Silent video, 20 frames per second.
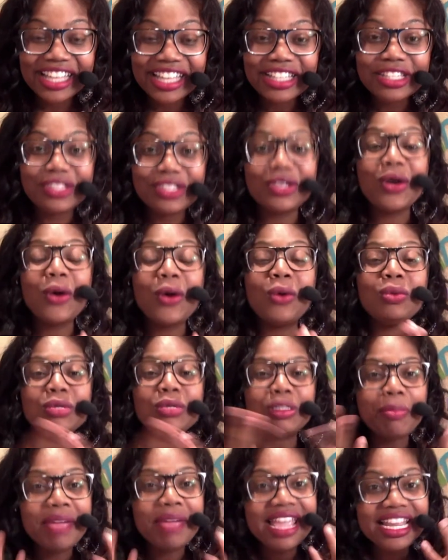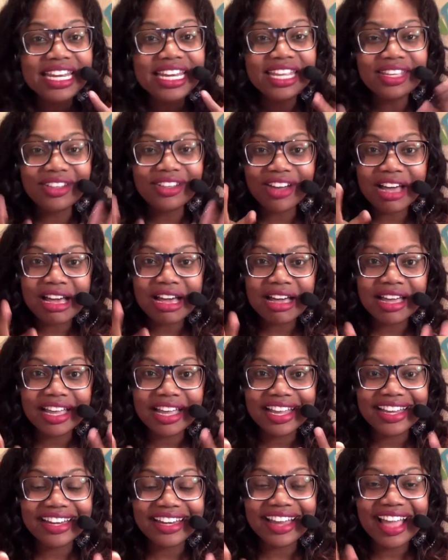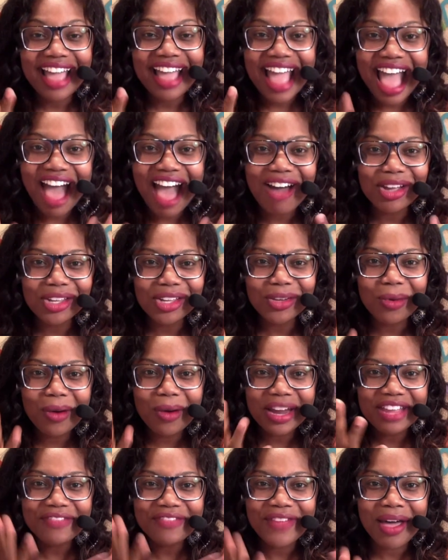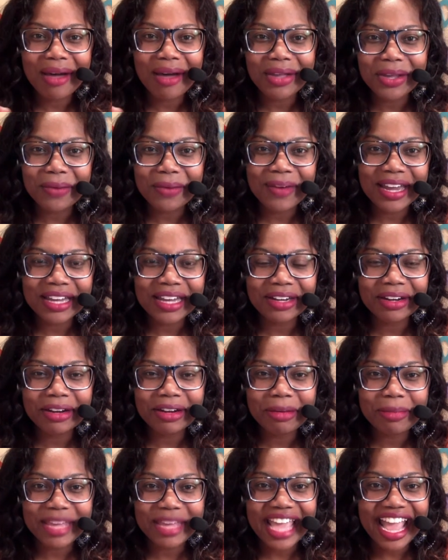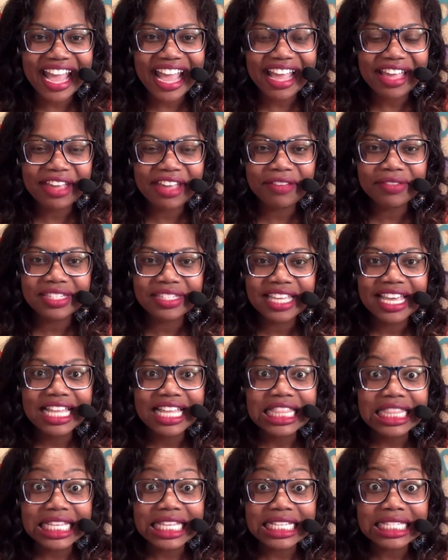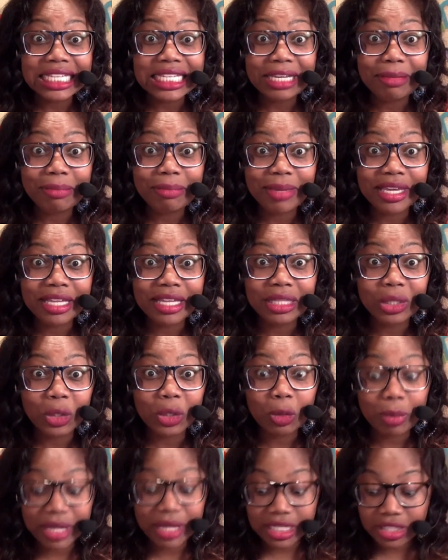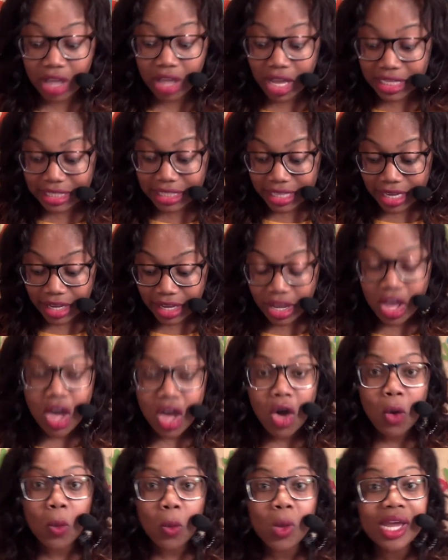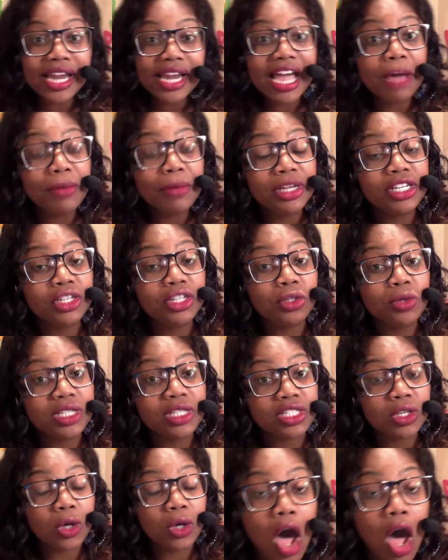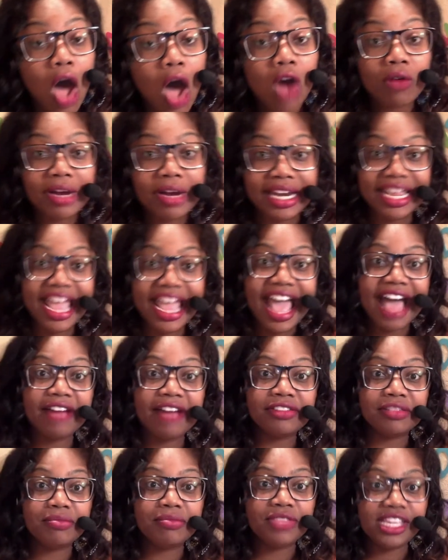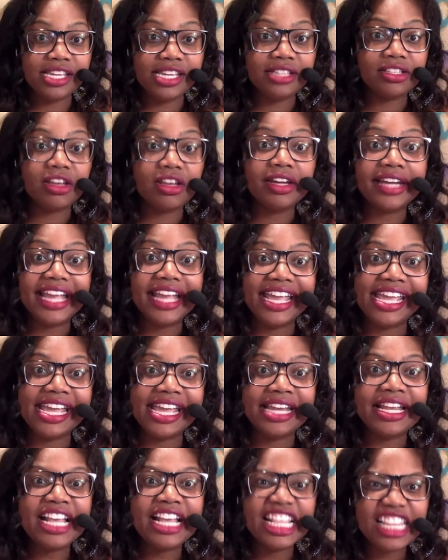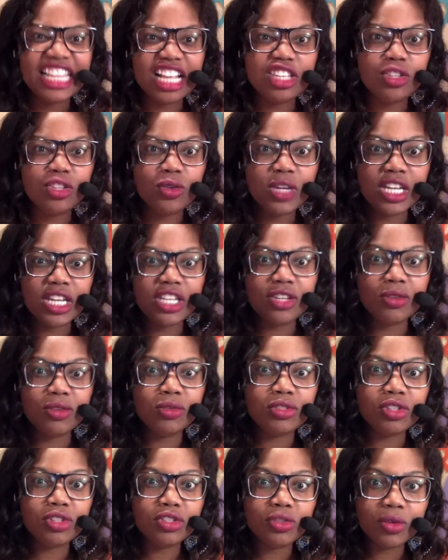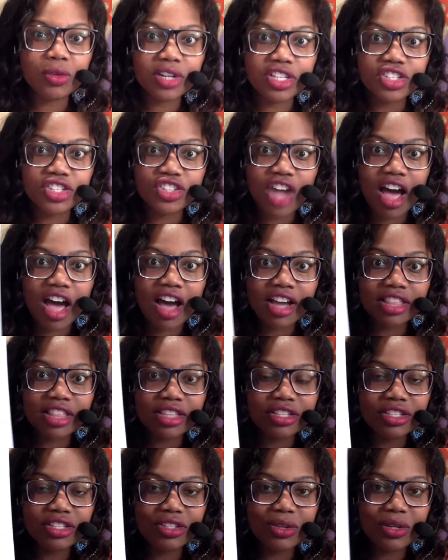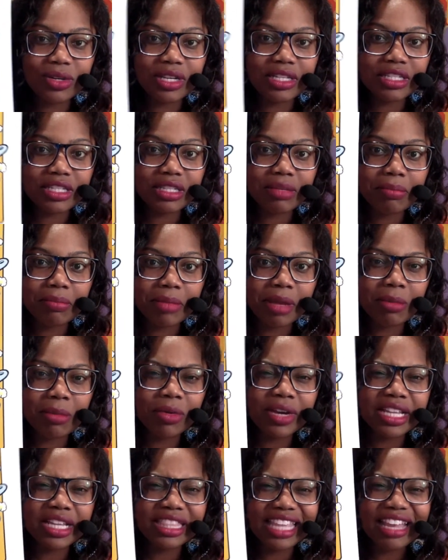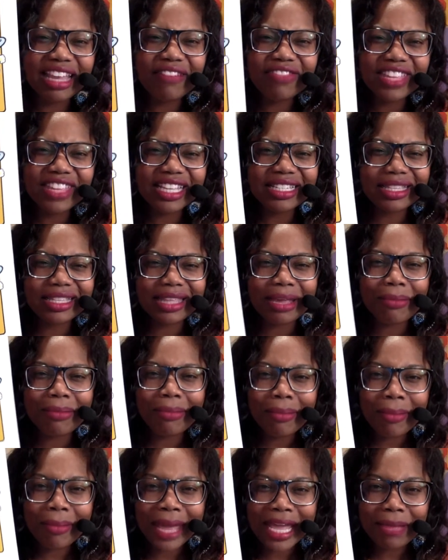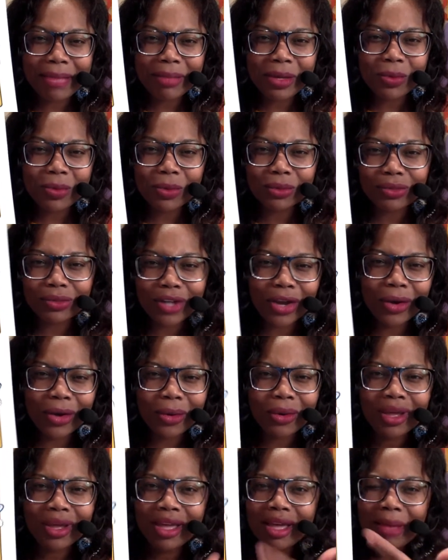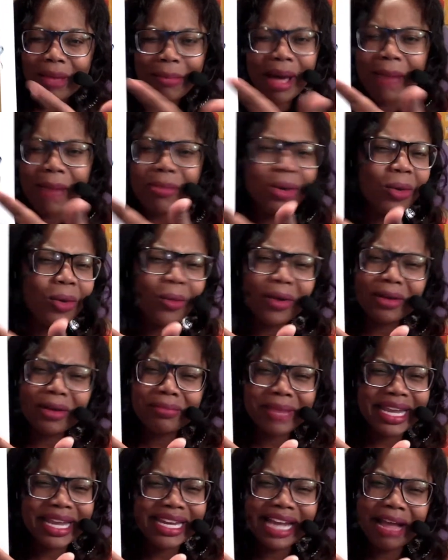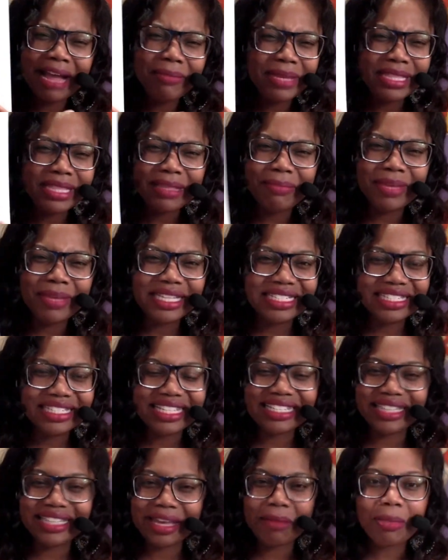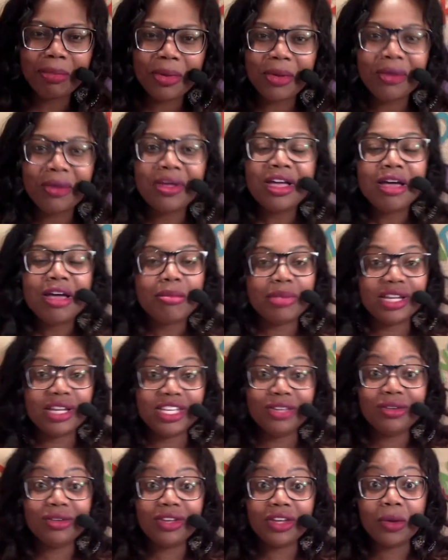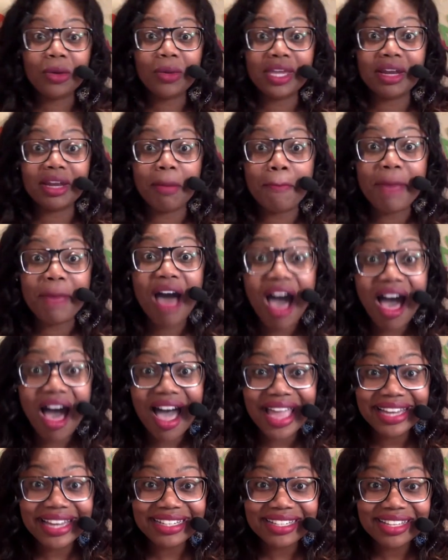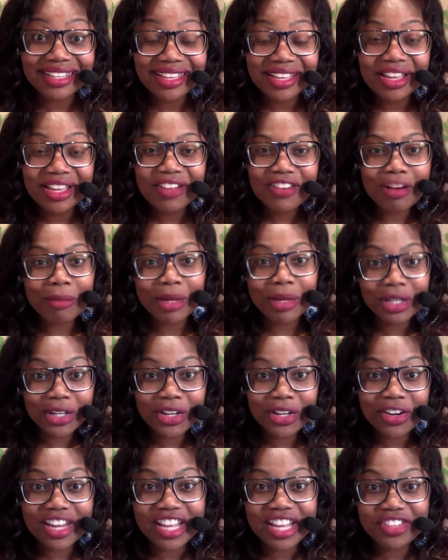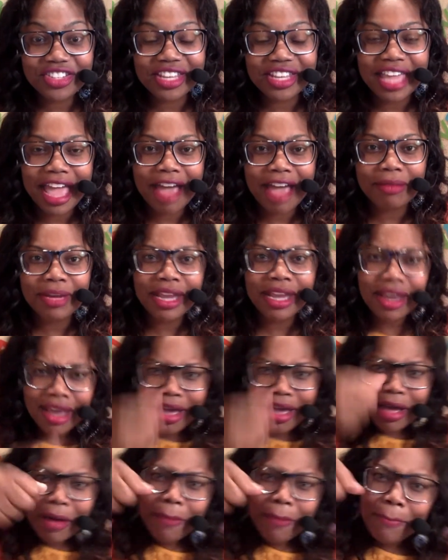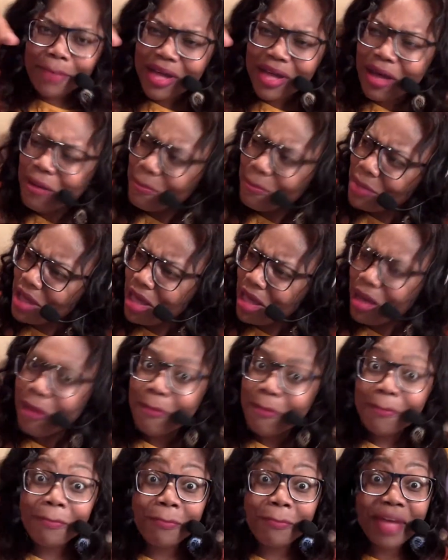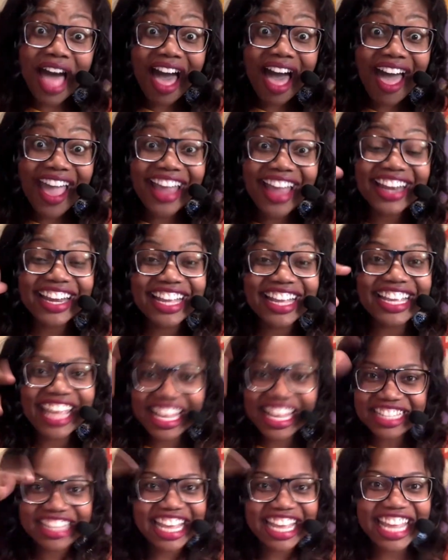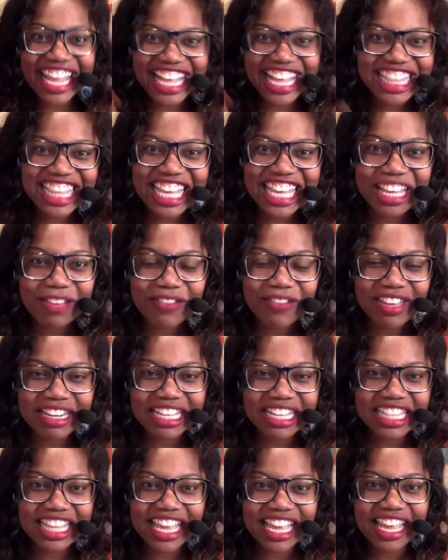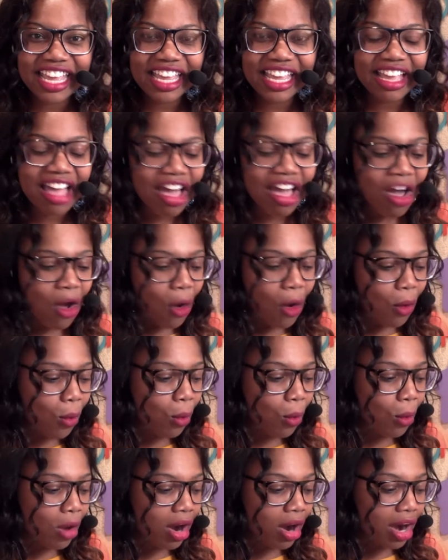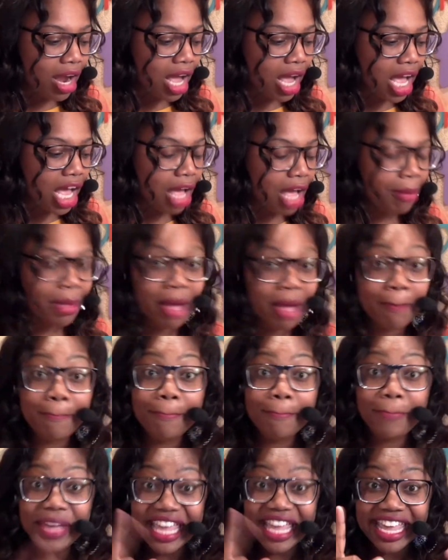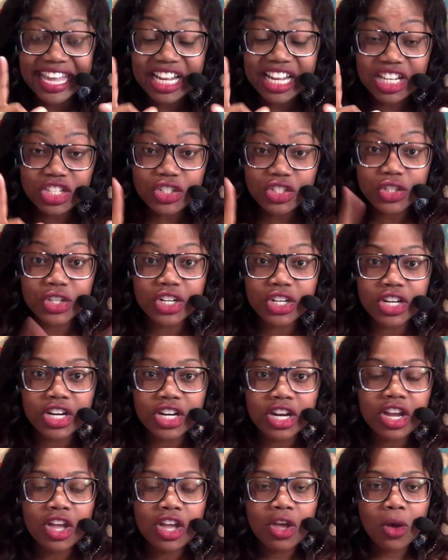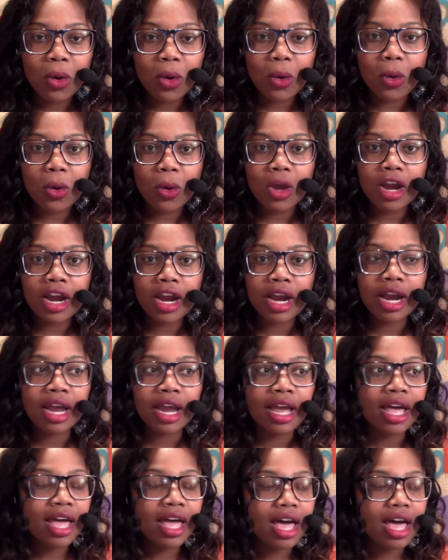So depending on how your evaluator behaves, this could be a little bit daunting. what I would do is already have some things on hand that you could use to sort of jog the student's memory. Think of things that they maybe will know. Popcorn may not be the best example, but you can go get a pot from under your kitchen cabinet. Pot! In case they can't think of anything. Or a picture, or